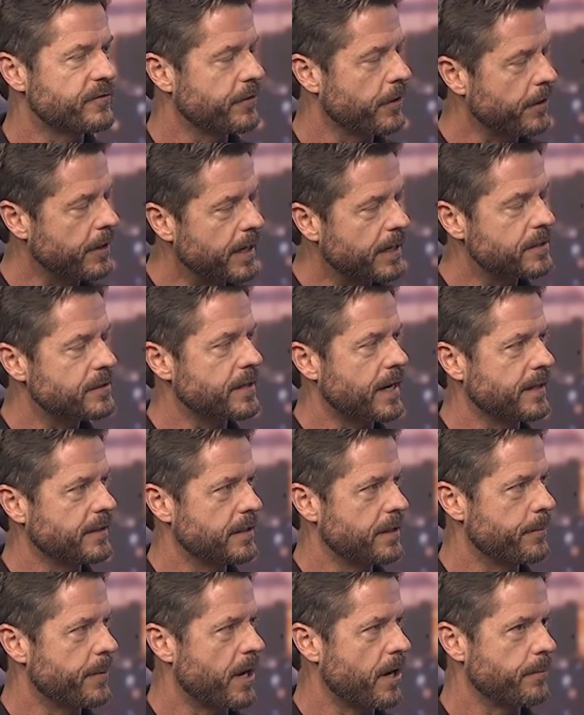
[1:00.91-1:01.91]
very
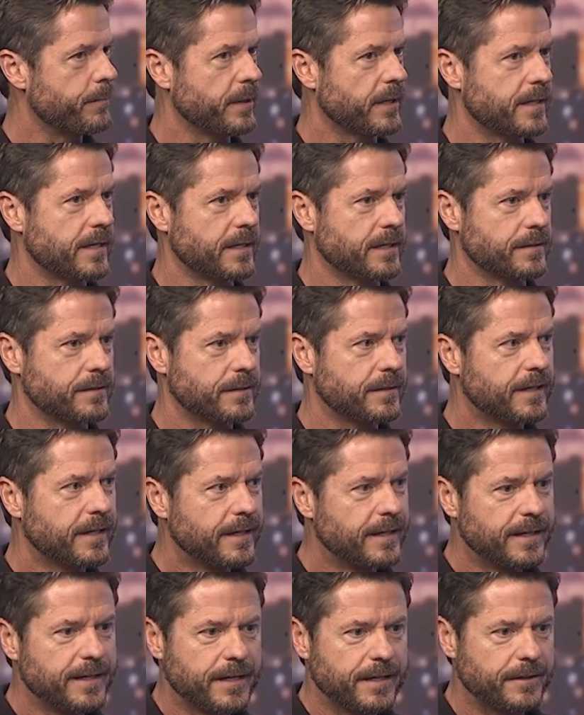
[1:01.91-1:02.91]
excited about because
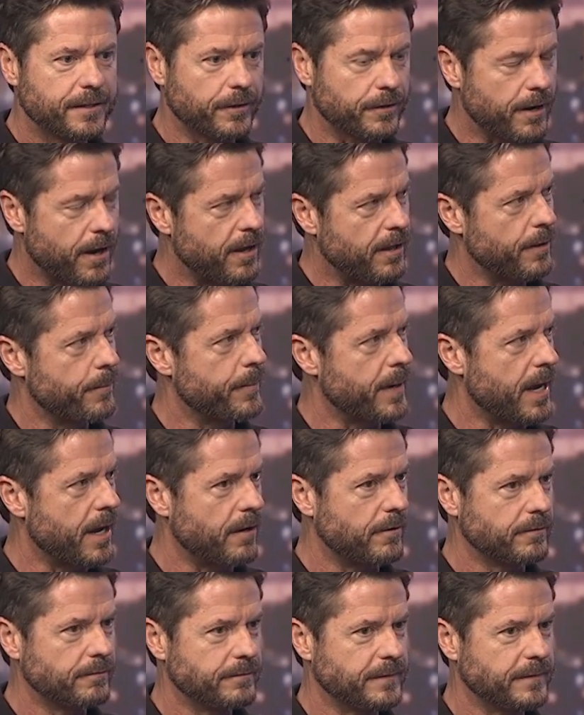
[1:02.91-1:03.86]
they're all about